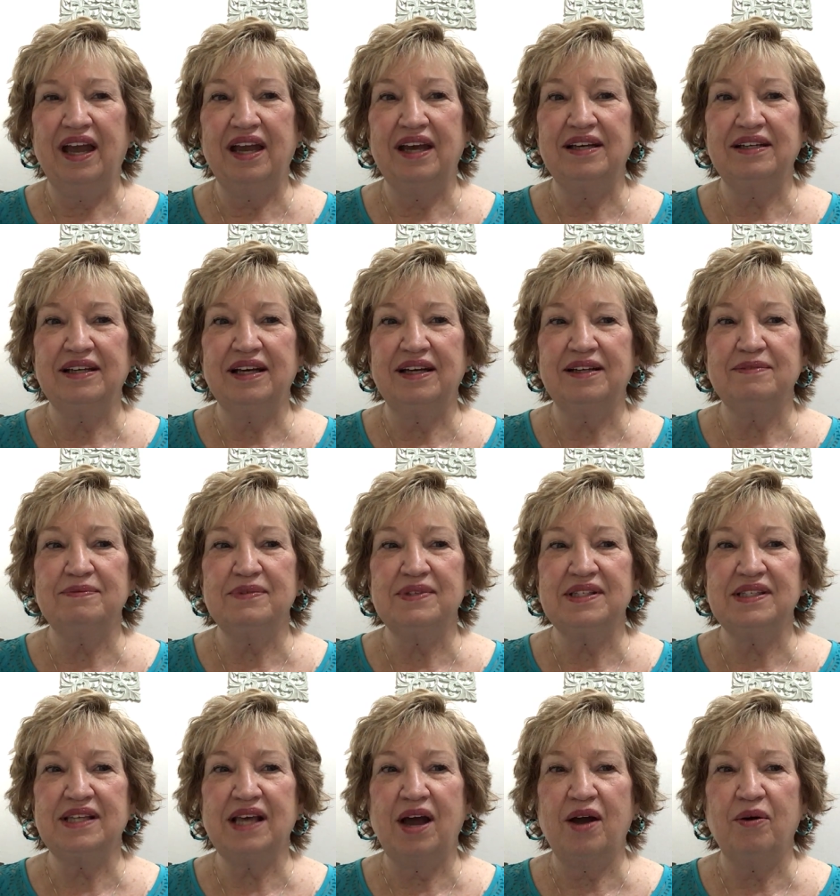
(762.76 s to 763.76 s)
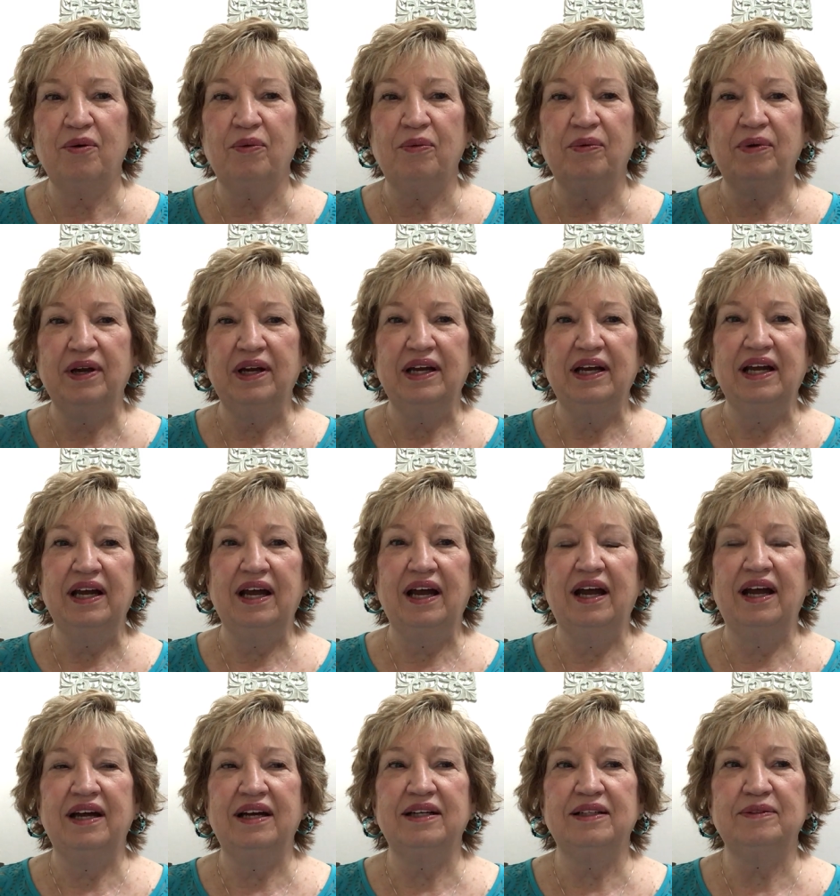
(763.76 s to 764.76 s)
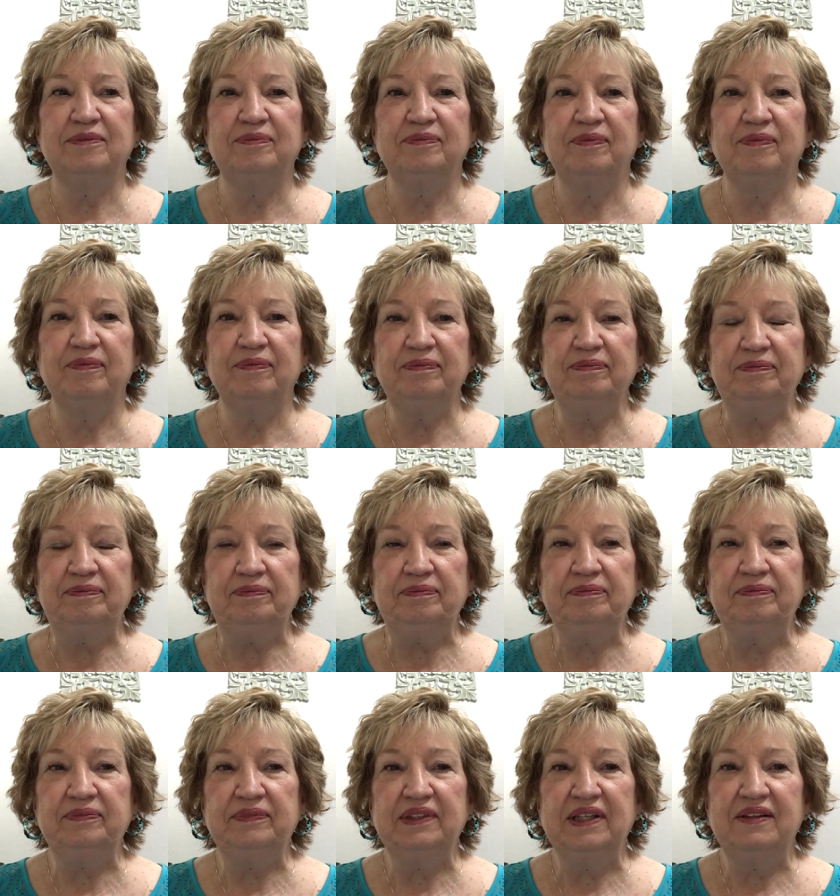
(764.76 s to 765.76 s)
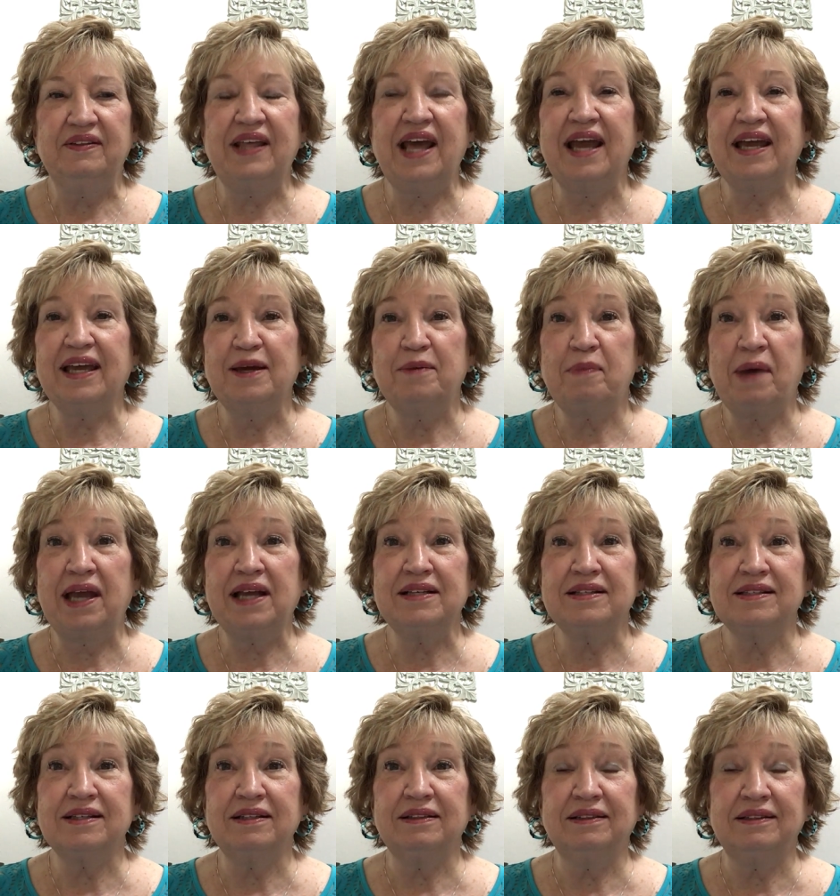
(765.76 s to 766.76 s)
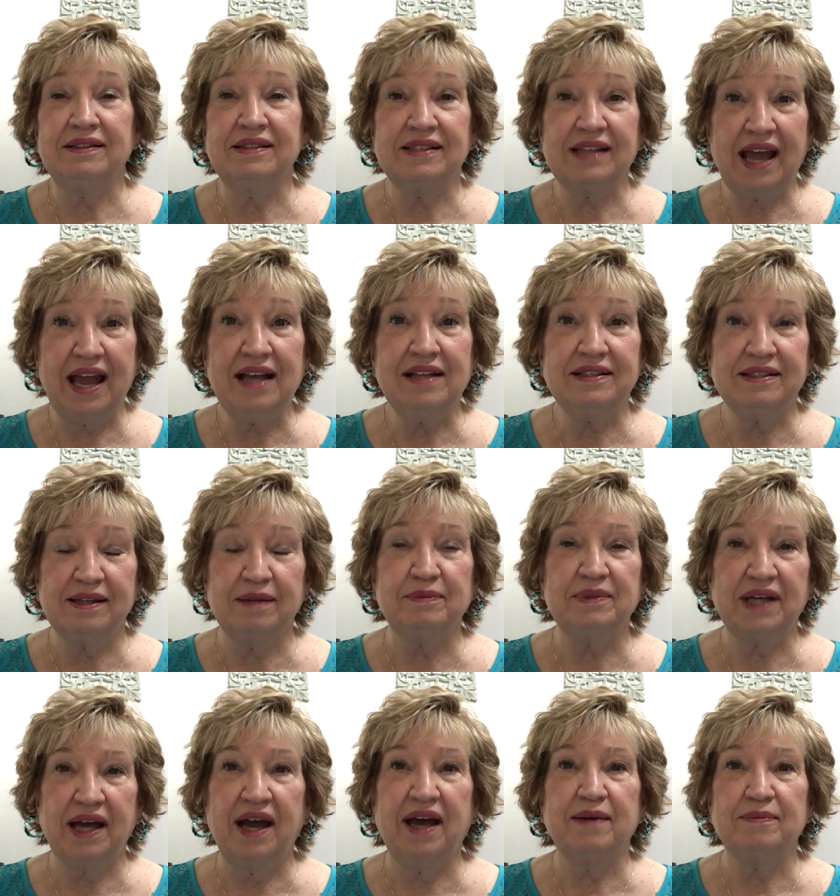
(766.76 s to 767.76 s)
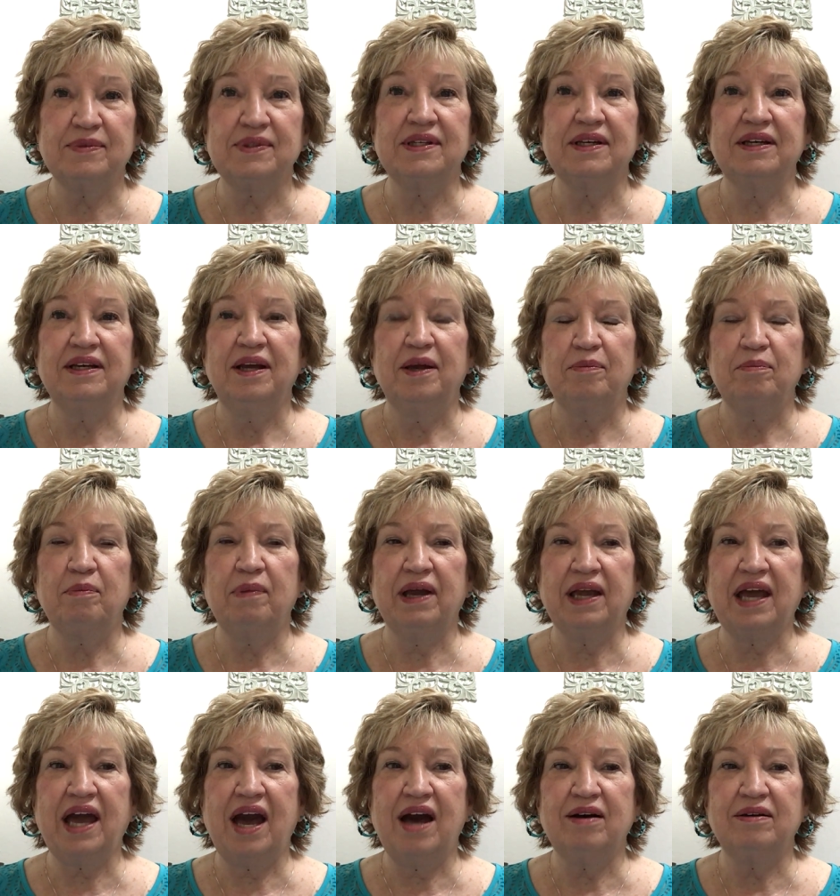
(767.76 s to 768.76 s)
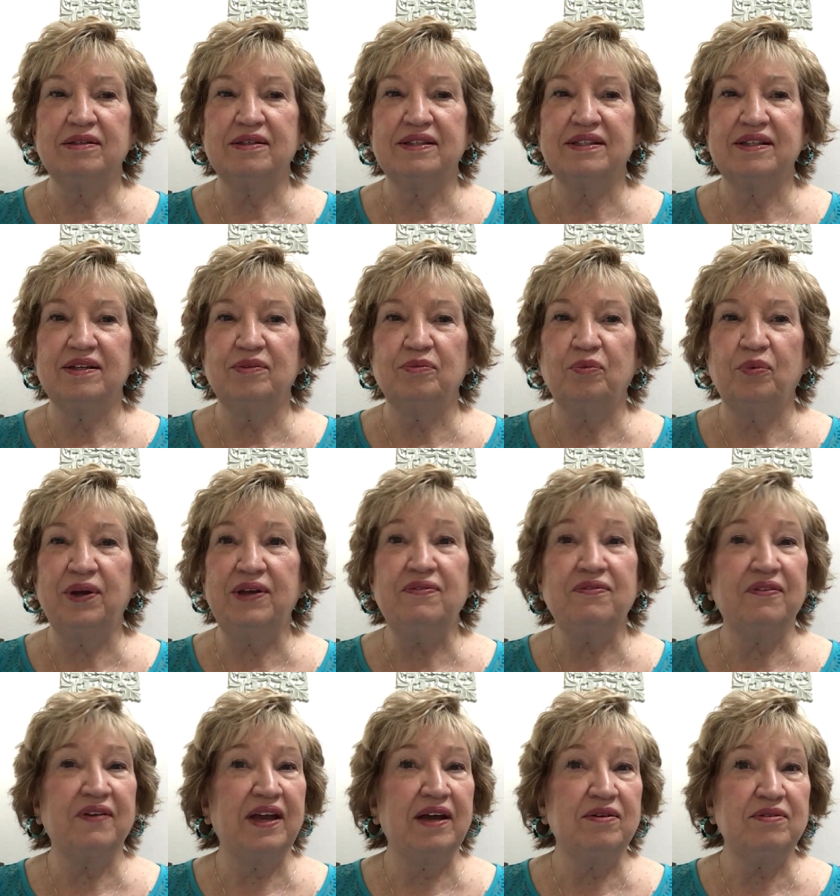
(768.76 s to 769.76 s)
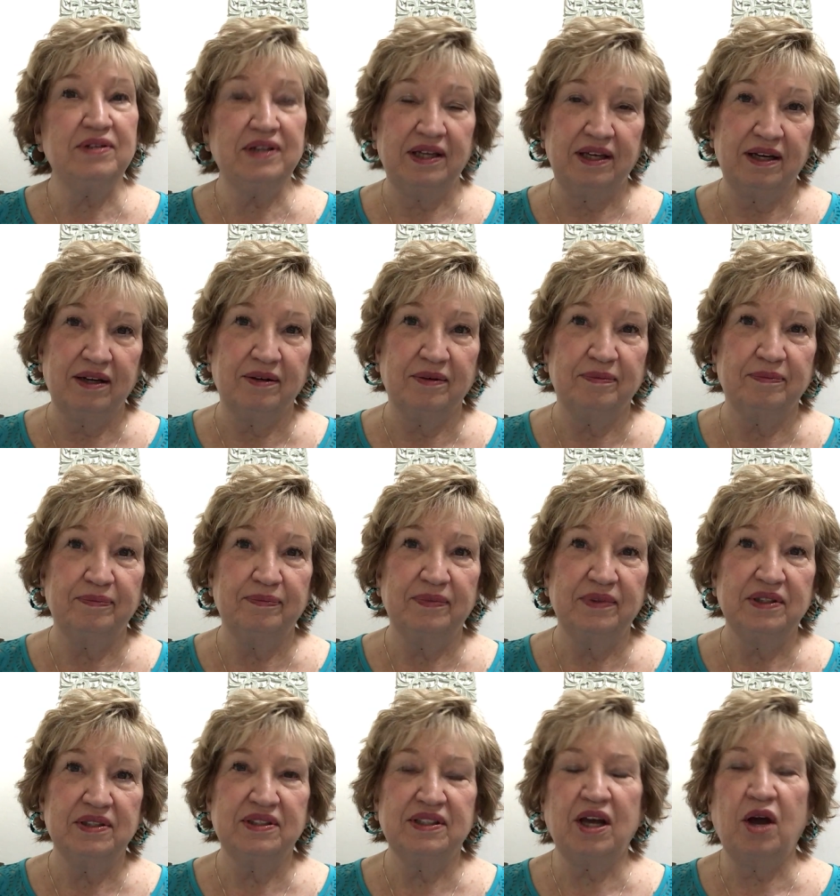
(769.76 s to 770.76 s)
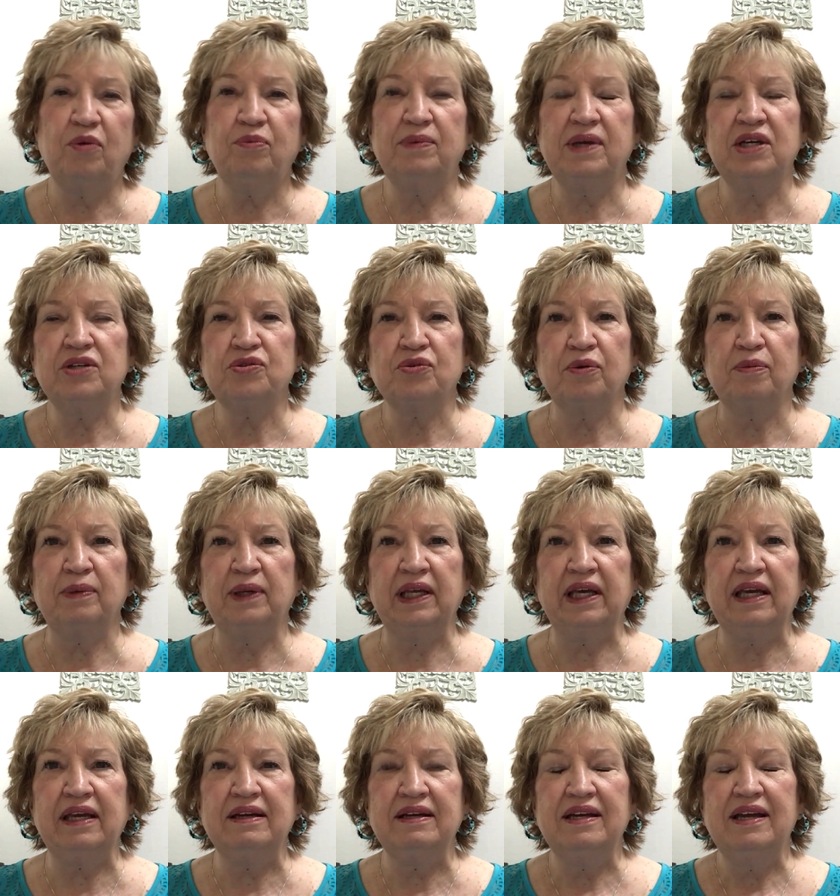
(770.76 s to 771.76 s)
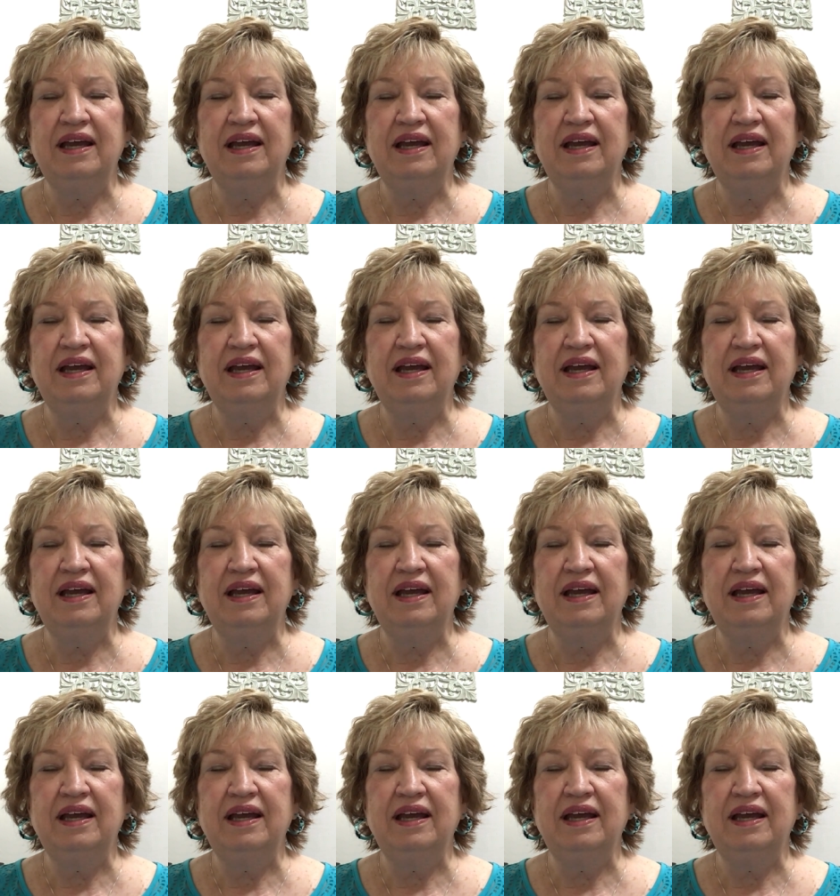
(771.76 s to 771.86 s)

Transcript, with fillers: And um, so um, that can make us a little sad sometimes because we fail Him so miserably.